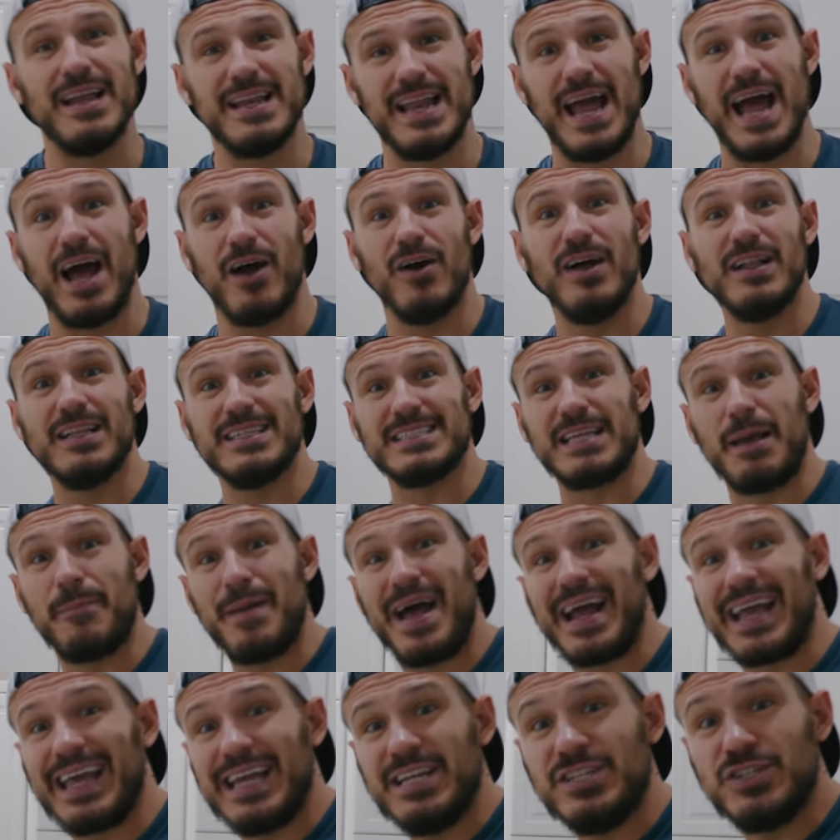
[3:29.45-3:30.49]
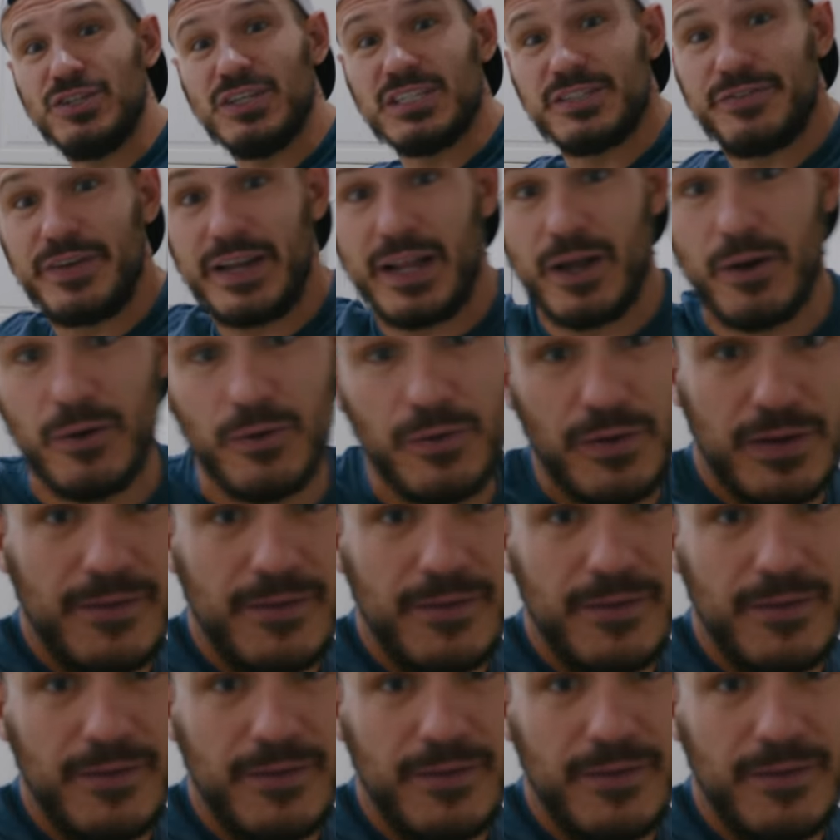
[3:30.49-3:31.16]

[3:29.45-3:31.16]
Now, let's get back into this video.